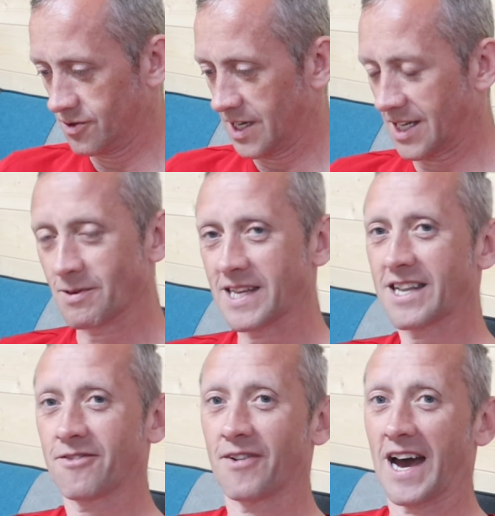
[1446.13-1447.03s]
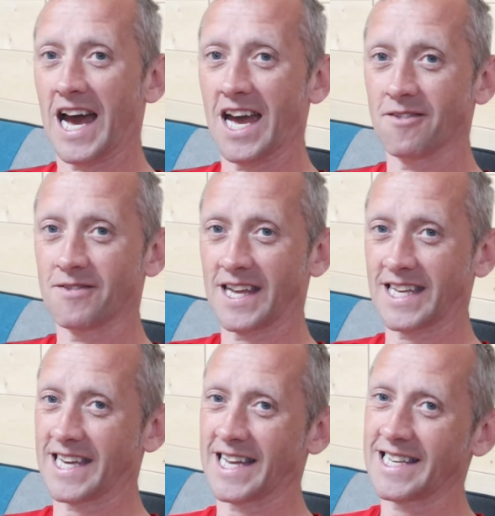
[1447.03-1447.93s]
It's when you get five, like
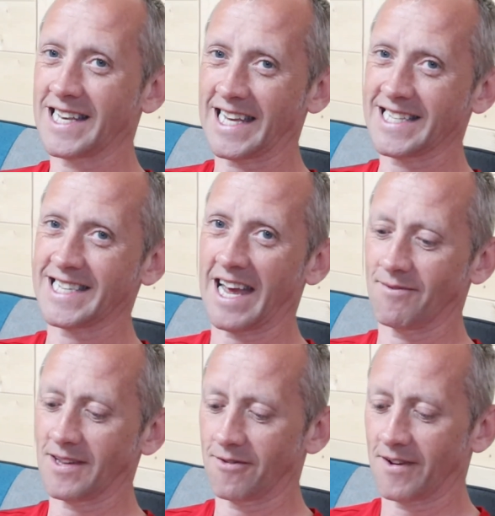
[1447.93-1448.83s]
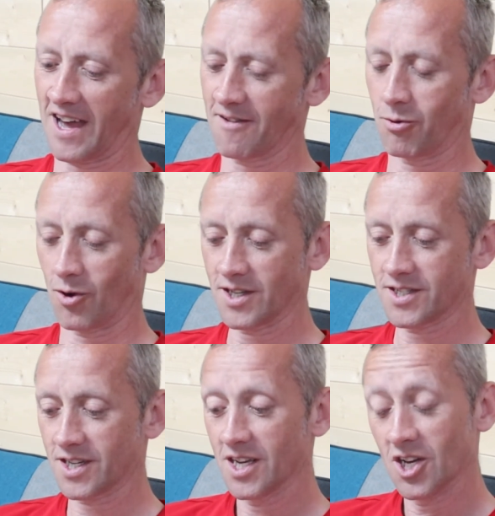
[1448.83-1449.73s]
you get like seventy five points.